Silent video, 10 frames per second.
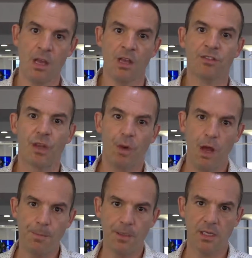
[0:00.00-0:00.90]
So
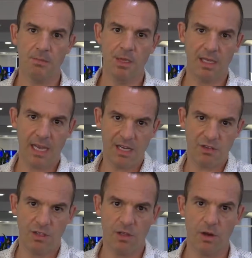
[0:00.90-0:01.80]
open
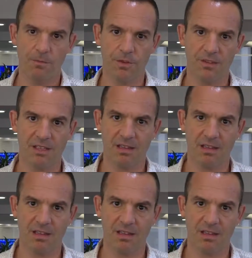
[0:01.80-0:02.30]
communication and conferences